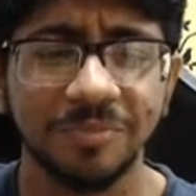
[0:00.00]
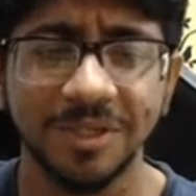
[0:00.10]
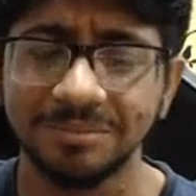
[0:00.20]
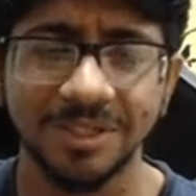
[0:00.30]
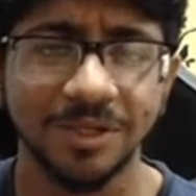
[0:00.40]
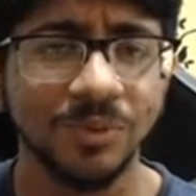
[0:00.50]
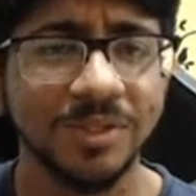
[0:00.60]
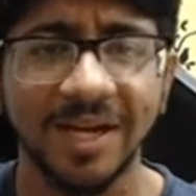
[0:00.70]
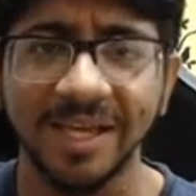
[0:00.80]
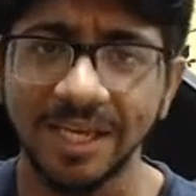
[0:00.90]
but the rule
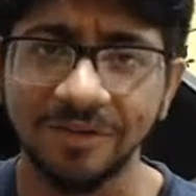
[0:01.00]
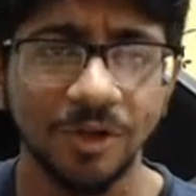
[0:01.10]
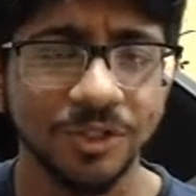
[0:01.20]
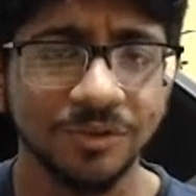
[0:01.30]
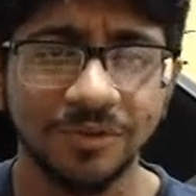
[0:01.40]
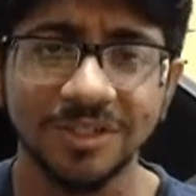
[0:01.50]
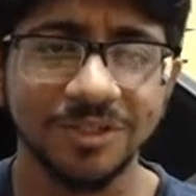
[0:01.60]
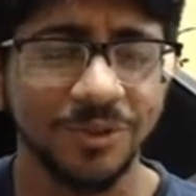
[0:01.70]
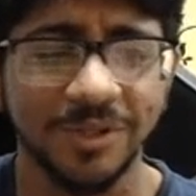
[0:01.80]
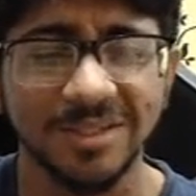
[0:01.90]
that I gave also works,
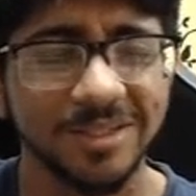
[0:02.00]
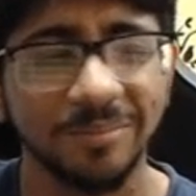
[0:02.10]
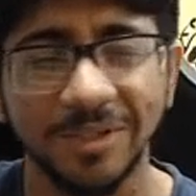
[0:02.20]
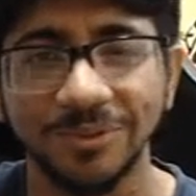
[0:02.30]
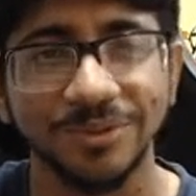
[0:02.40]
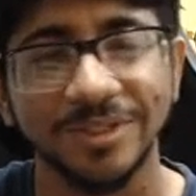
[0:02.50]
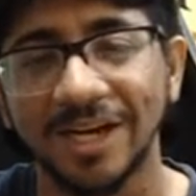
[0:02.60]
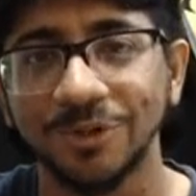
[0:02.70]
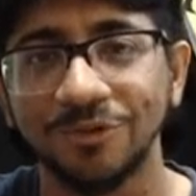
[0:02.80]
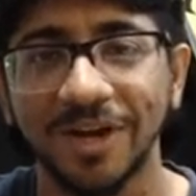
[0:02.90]
so you can simply use
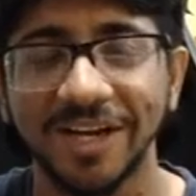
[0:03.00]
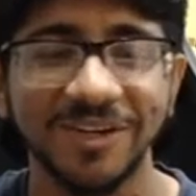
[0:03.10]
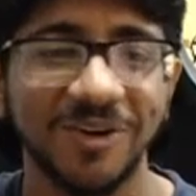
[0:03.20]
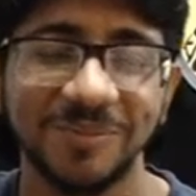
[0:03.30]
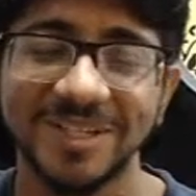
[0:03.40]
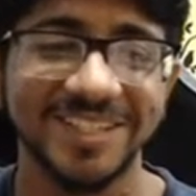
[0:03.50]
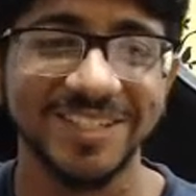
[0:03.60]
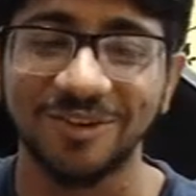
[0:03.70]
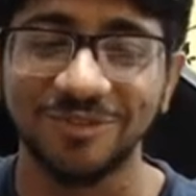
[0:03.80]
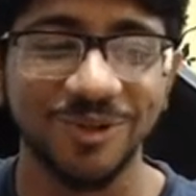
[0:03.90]
that to find
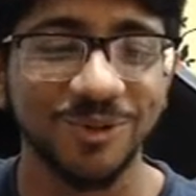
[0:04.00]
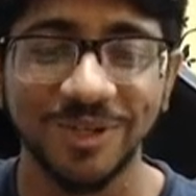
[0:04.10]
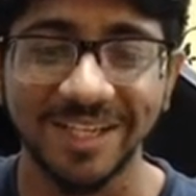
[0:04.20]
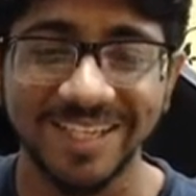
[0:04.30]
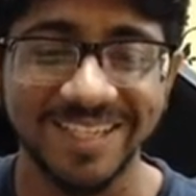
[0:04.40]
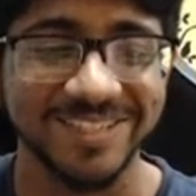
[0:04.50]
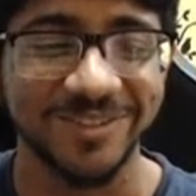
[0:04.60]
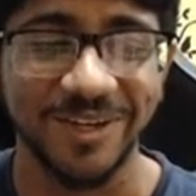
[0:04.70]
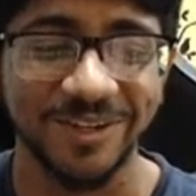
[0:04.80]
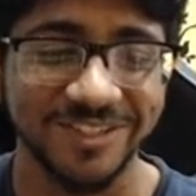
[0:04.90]
complexities of the code in case
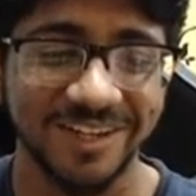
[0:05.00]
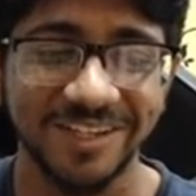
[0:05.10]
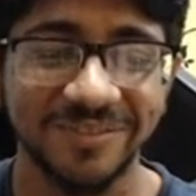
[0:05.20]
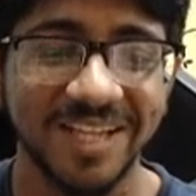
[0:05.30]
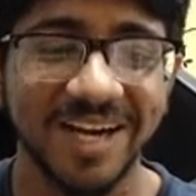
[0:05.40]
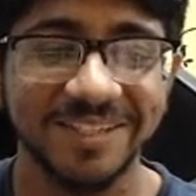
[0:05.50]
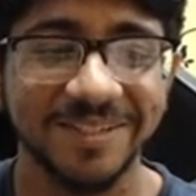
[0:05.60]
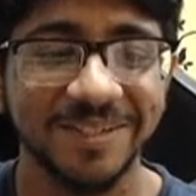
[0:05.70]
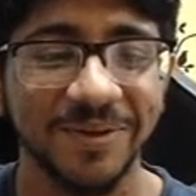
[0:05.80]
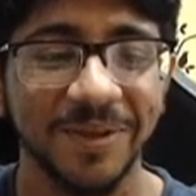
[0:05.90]
you are struggling with that.
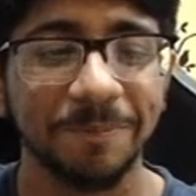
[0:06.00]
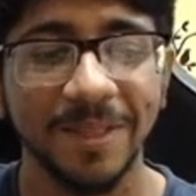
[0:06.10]
Okay,